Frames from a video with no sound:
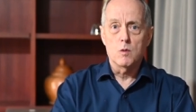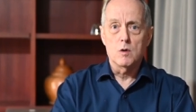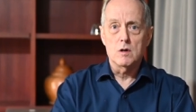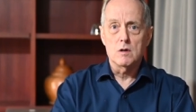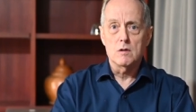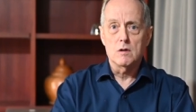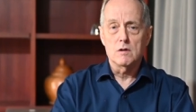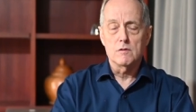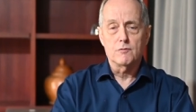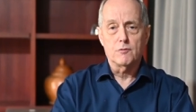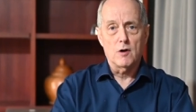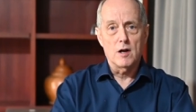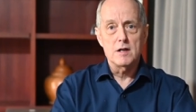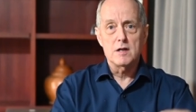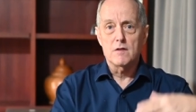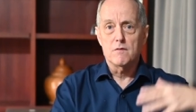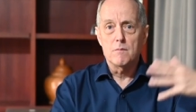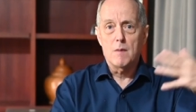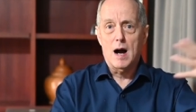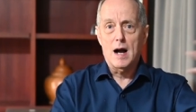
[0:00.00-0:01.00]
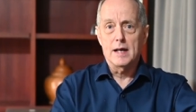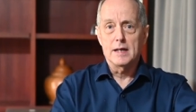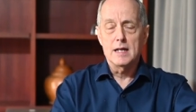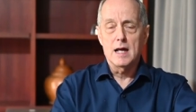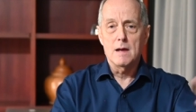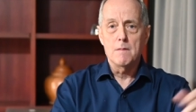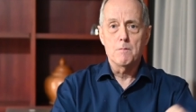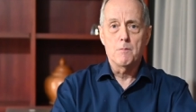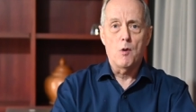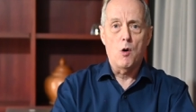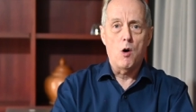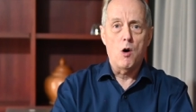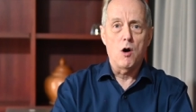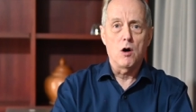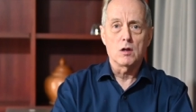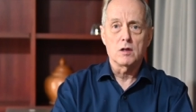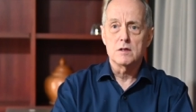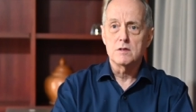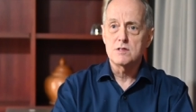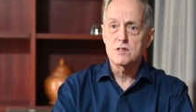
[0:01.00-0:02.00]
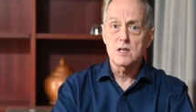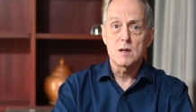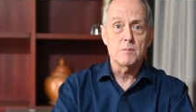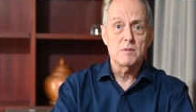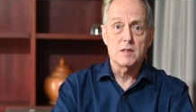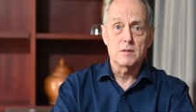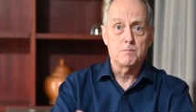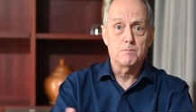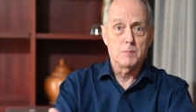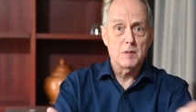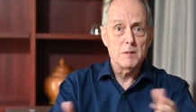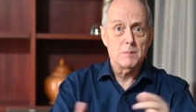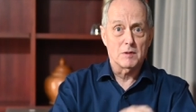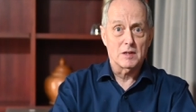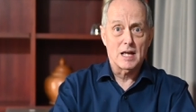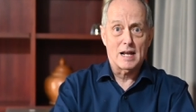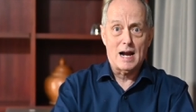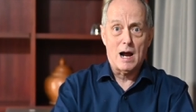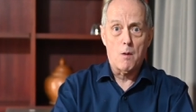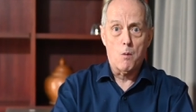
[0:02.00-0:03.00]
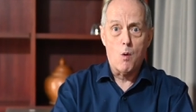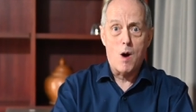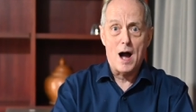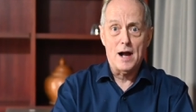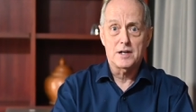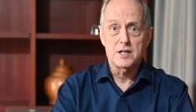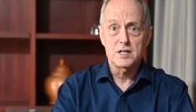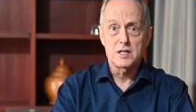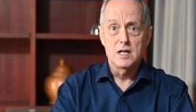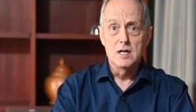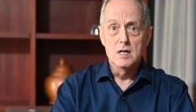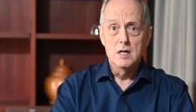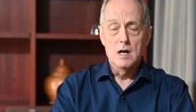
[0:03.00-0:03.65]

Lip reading: were a friend of mine named Paul and some of the people that I watched